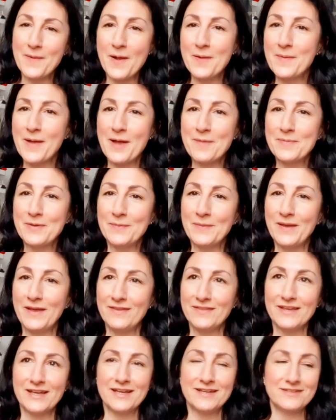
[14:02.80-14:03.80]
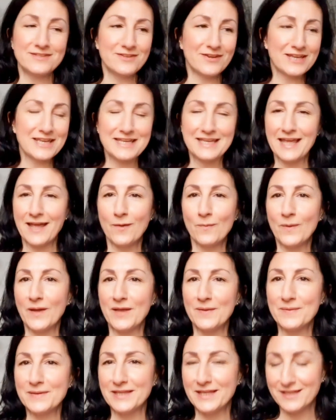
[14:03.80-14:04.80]
I'm happy with and I can get
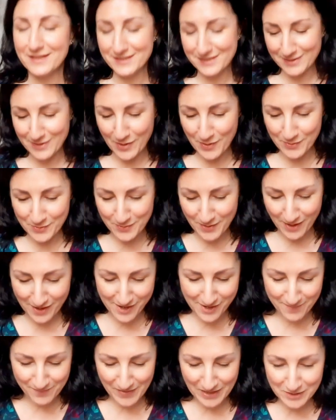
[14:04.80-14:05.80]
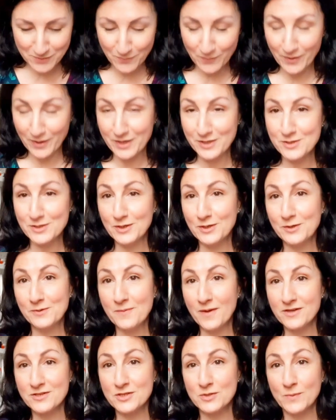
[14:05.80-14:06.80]
away with it so um, that's what I do
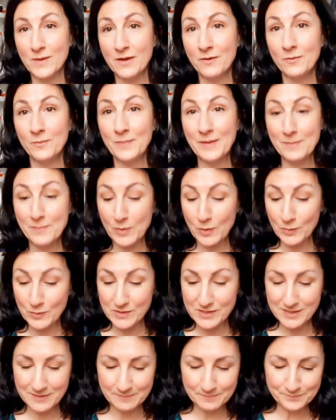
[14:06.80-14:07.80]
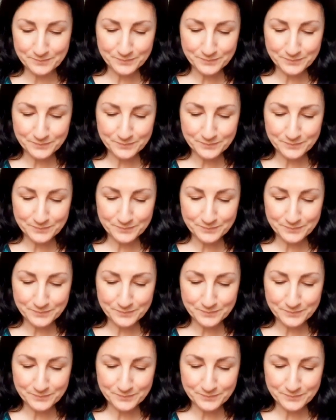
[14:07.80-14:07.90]
I just wear it with big boots